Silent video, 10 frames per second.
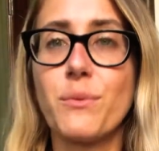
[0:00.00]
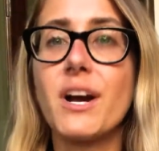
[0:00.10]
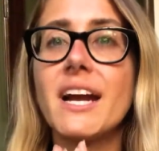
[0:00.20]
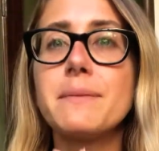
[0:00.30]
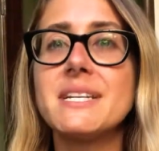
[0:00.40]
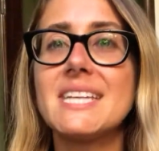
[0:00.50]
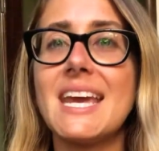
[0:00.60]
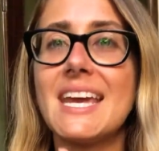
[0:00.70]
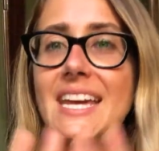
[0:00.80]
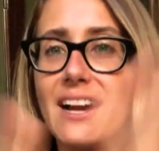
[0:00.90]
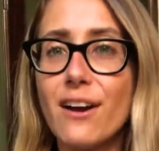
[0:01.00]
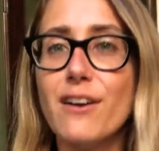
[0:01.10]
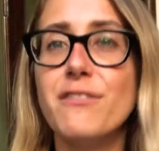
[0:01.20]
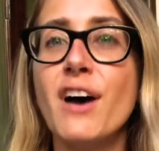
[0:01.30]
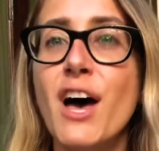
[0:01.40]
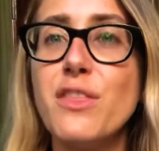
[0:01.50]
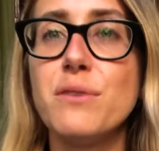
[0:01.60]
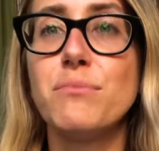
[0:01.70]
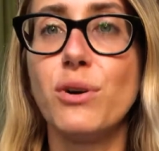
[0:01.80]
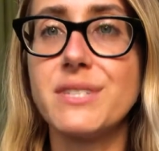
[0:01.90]
We're going to be taking care of the
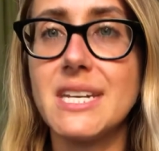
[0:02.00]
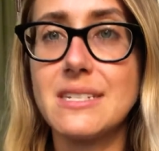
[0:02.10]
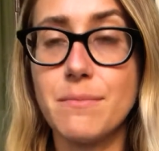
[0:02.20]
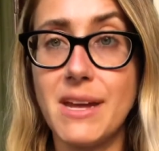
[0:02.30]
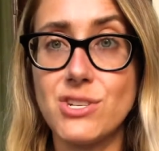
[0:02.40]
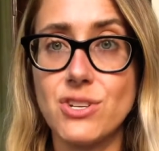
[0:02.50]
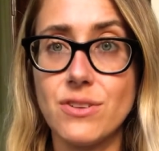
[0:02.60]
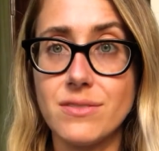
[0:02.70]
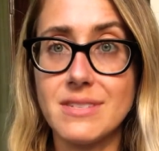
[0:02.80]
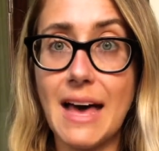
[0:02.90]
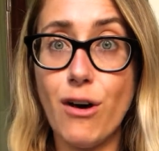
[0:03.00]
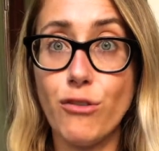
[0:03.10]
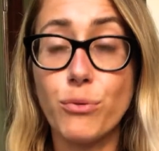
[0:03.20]
multi-dimensional self.